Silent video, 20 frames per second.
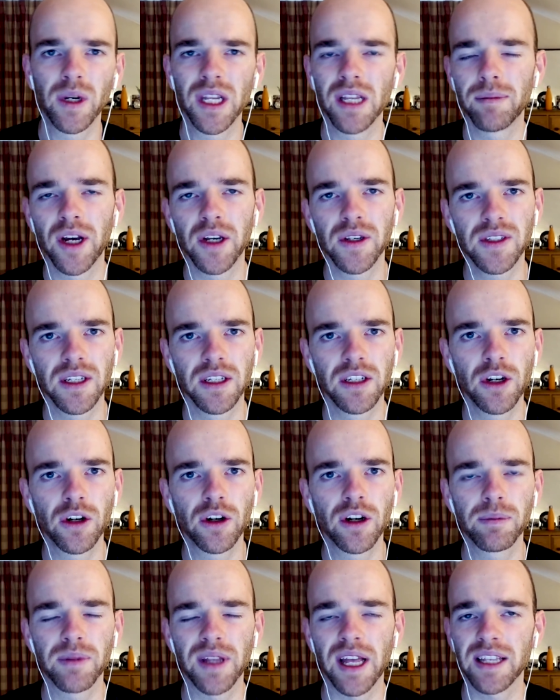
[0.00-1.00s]
one of the most in
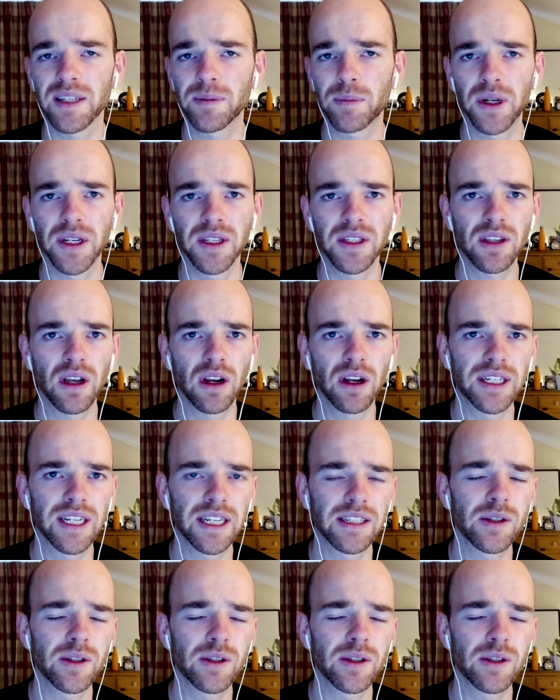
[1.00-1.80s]
Europe, that's pretty solid,